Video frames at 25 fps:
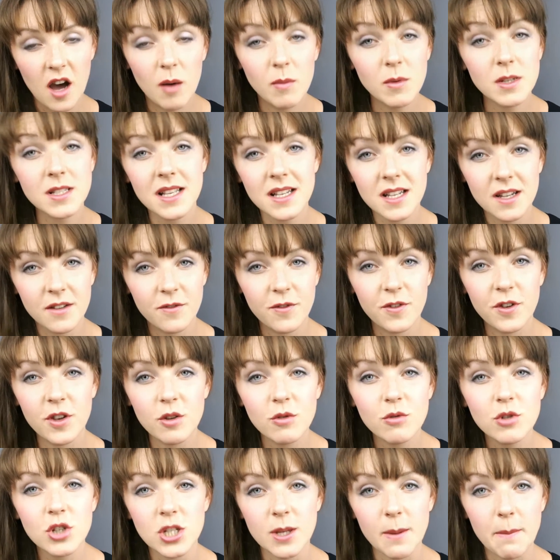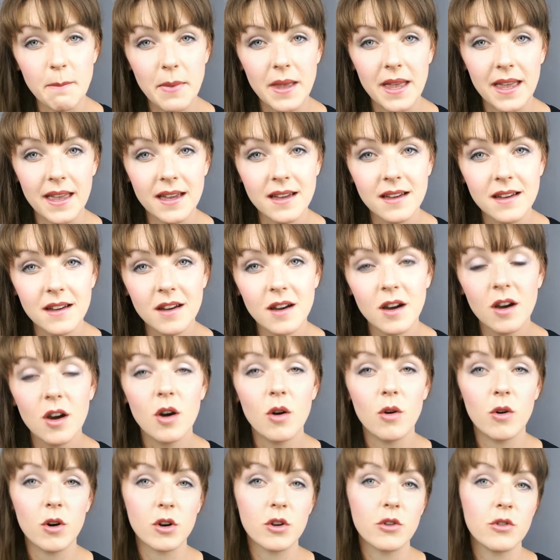almost like a fuchsia pink
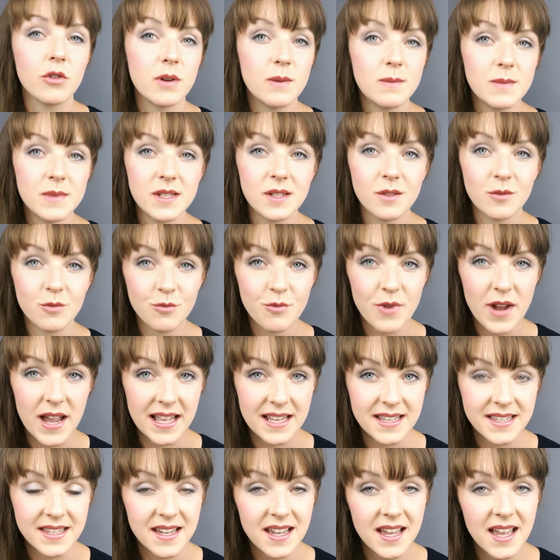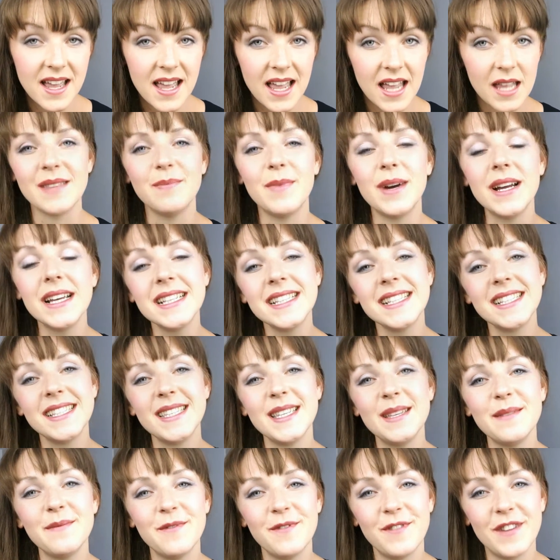or crimson red. It might
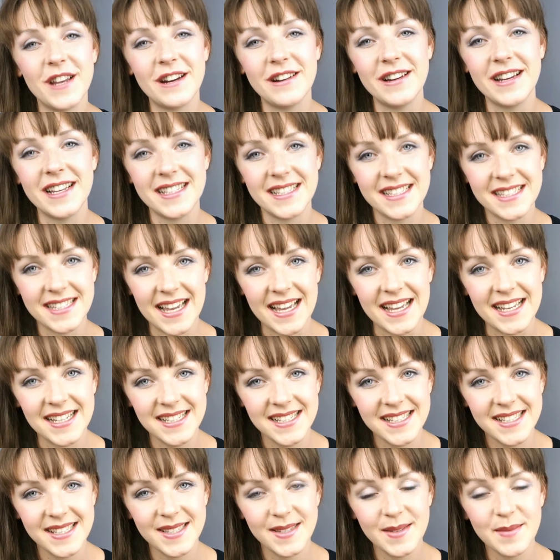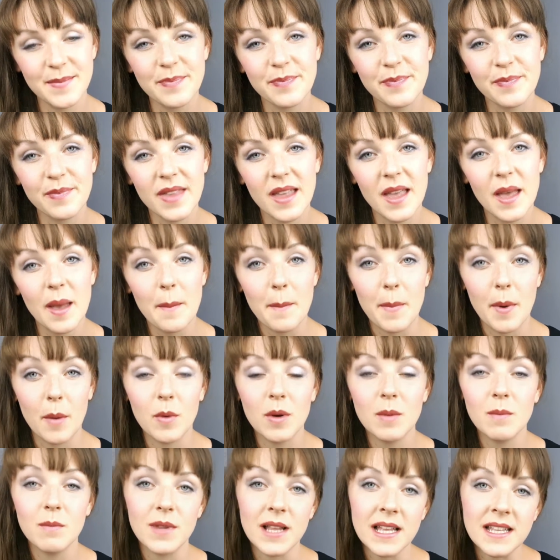seem very intense,
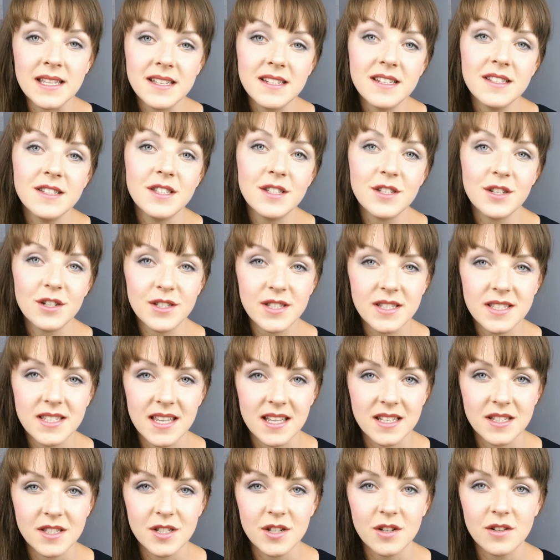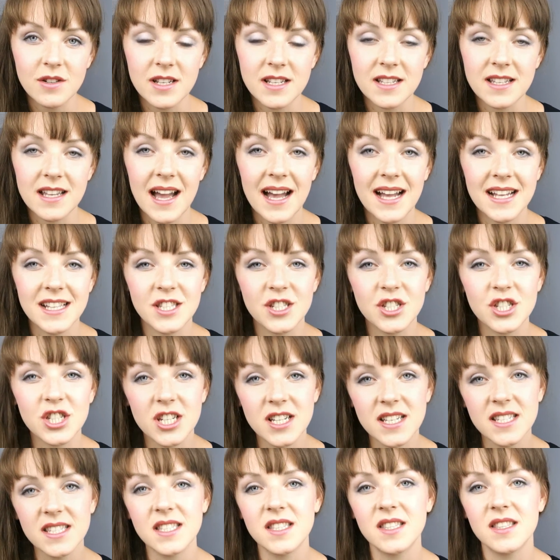but when blended into your skin tone, it adds
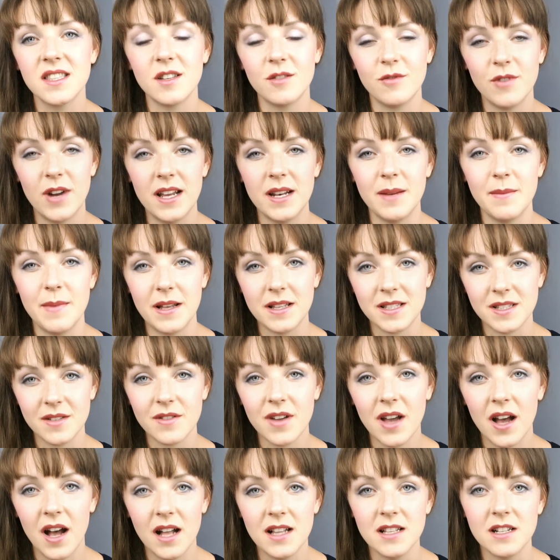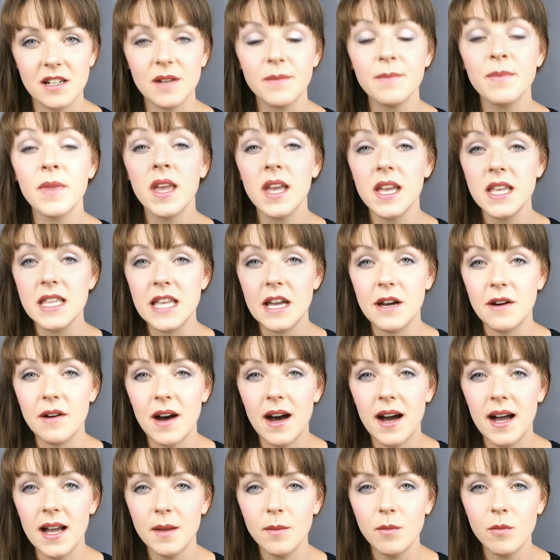just the right amount of color.
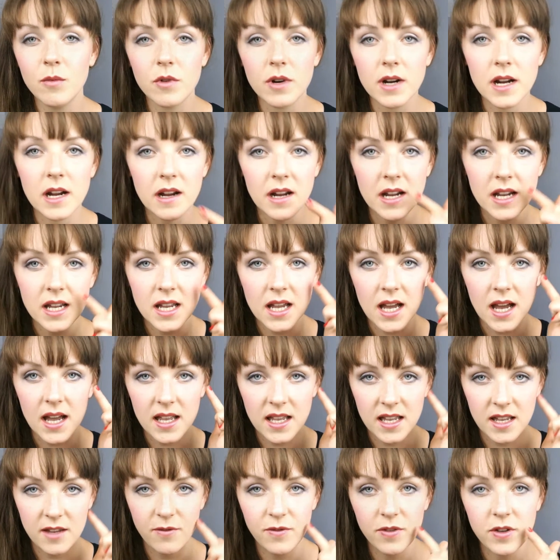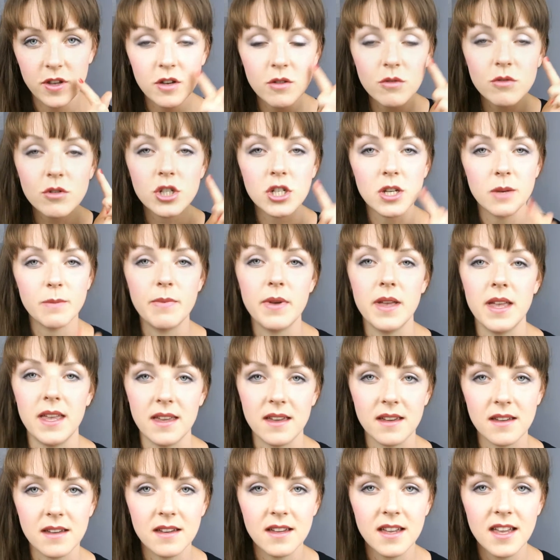Now, I'm wearing a fuchsia
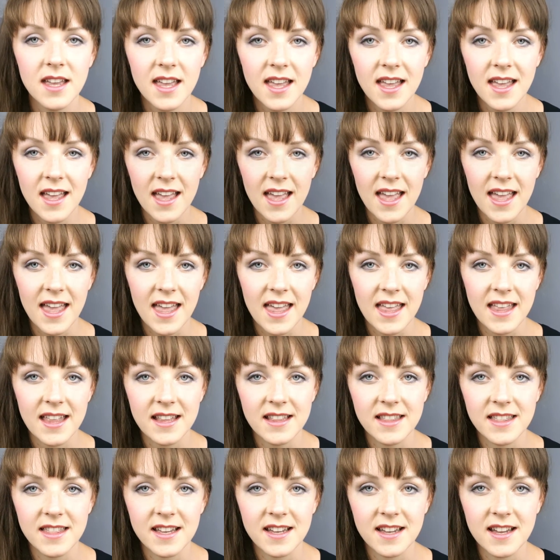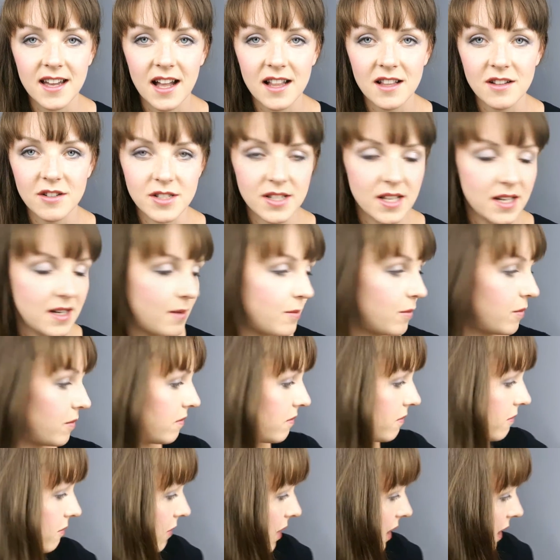pink, and the colors that
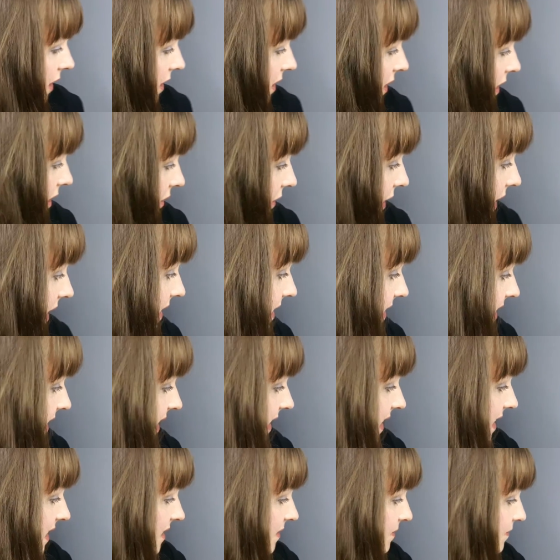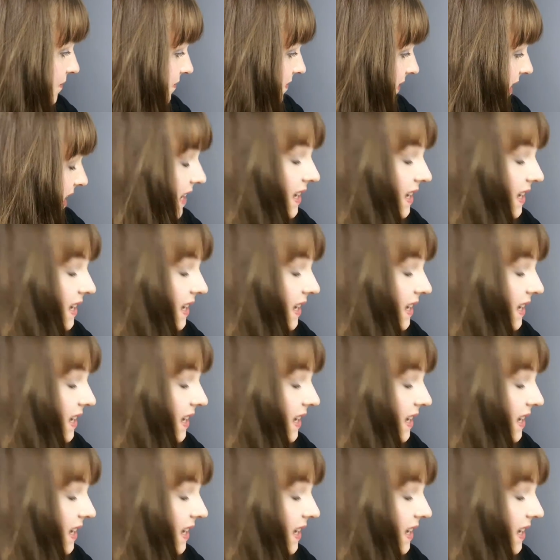I'm wearing are right here.